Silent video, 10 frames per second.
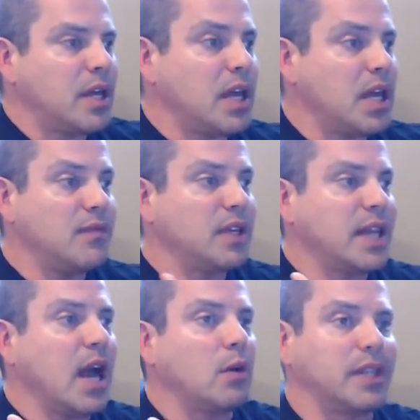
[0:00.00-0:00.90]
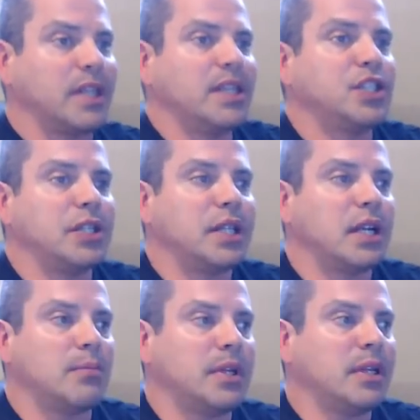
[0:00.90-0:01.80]
even now in the conditioning that
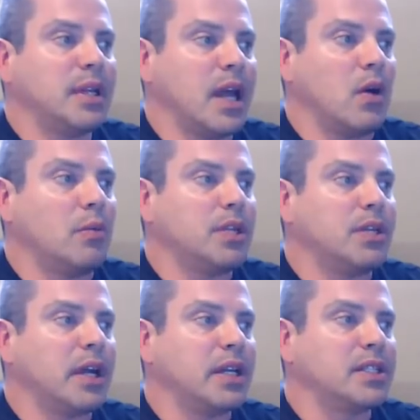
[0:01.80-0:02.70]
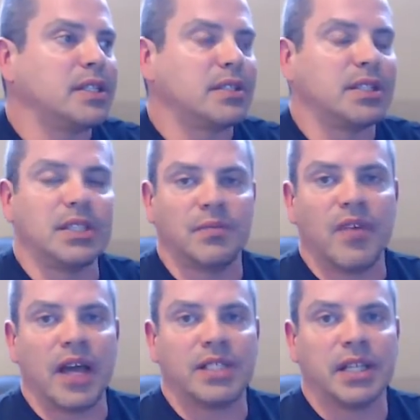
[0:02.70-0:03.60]
I'm in now, I mean, I can still see some
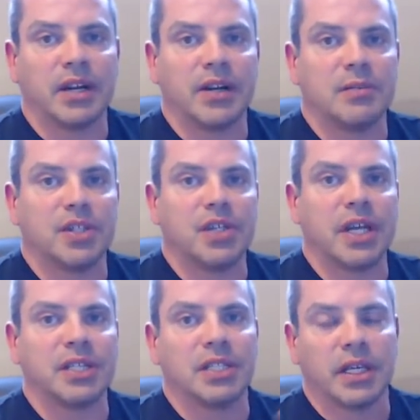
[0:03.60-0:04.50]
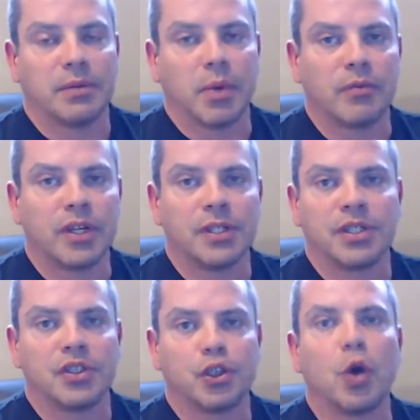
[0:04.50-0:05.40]
vascularity in my chest. And like my
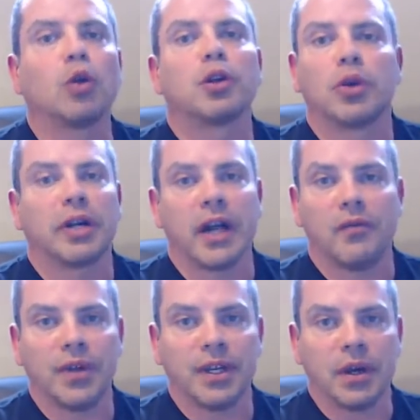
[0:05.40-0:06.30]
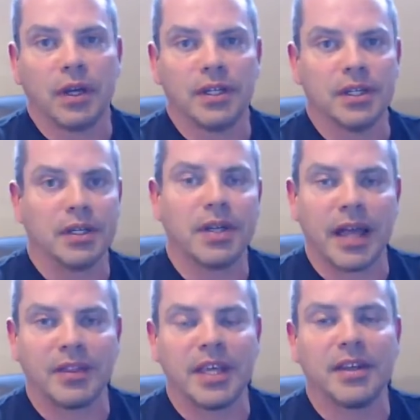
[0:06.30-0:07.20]
recent shoulder workout video, I did a,
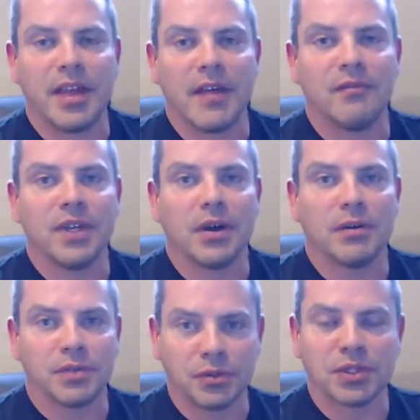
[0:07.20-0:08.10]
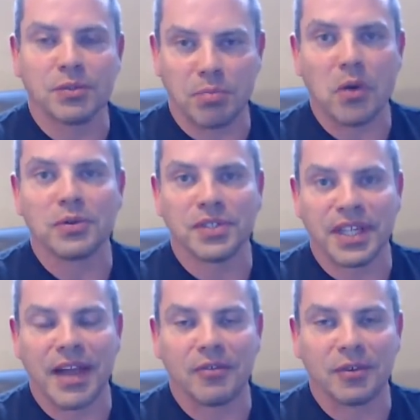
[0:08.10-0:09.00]
at the end of that video, I was doing some
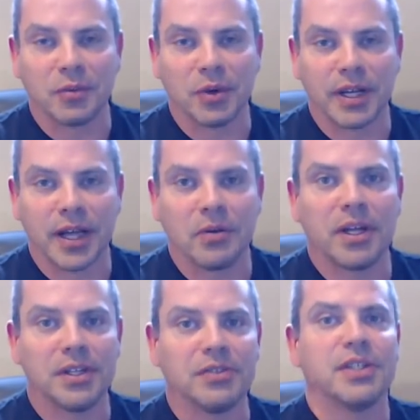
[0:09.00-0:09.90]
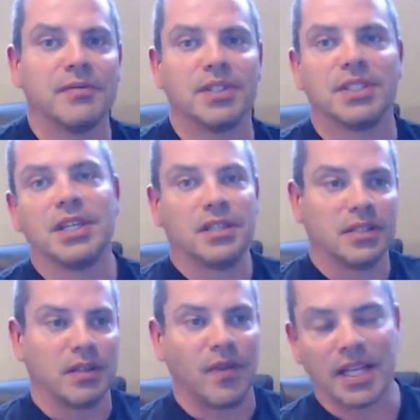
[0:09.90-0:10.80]
posing after the workout, and you could even see
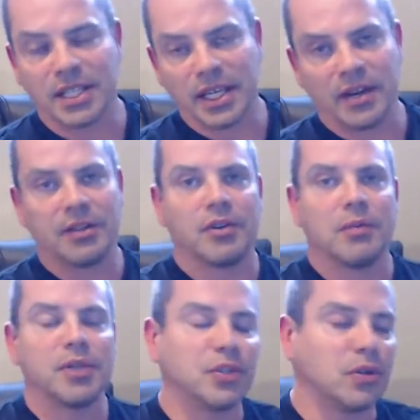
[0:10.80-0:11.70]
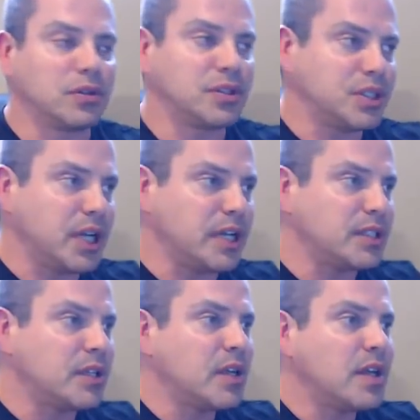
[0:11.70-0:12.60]
that the vascularity throughout my shoulders and
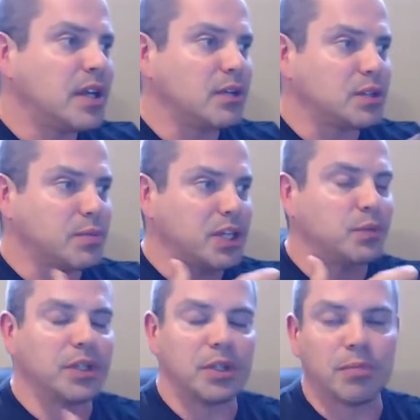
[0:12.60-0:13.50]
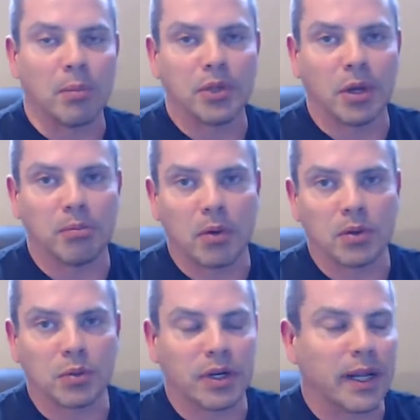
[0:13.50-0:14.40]
chest, you know, especially when you're pumped up
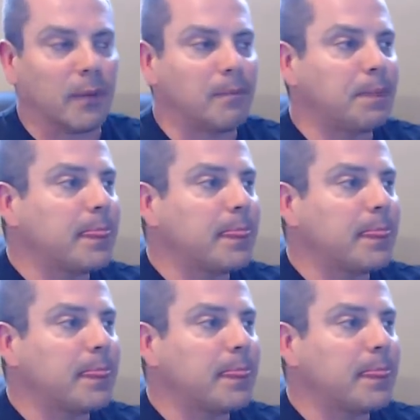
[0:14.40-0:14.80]
post workout.